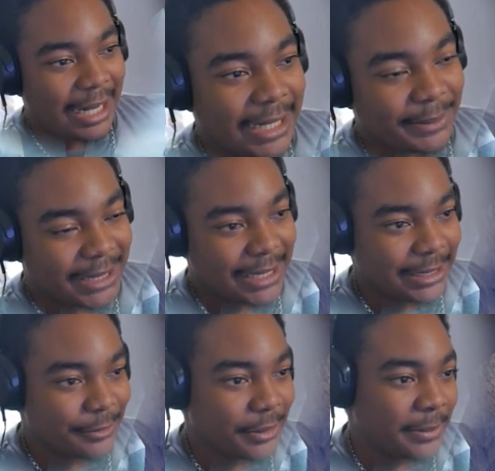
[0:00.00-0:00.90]
I am
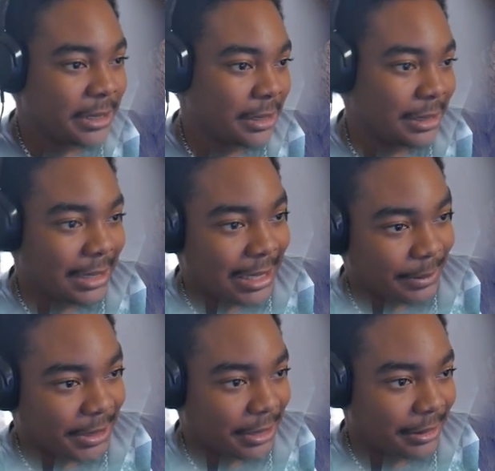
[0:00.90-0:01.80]
saying you feel me a lot. I
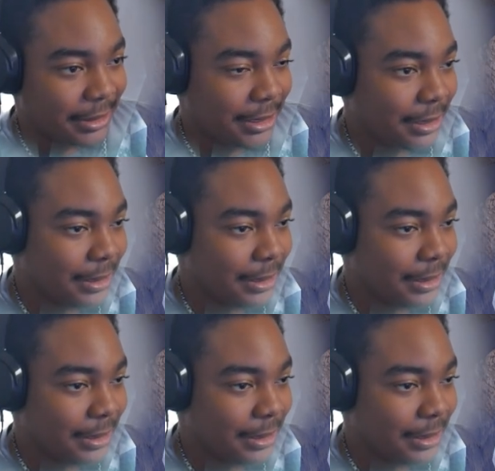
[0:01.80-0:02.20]
am sorry.